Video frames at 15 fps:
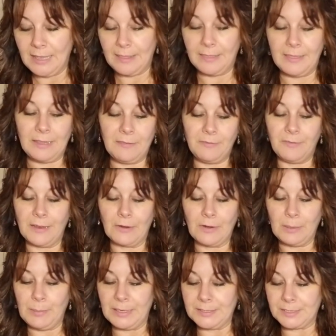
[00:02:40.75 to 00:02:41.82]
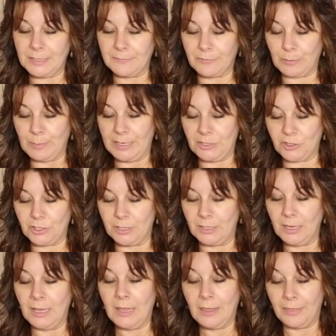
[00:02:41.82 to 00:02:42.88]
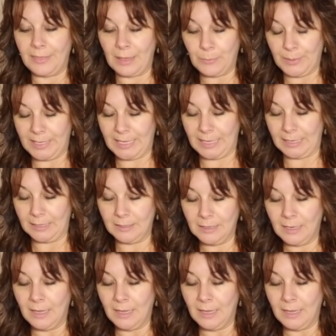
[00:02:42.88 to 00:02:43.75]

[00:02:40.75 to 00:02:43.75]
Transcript: the very best information that we can.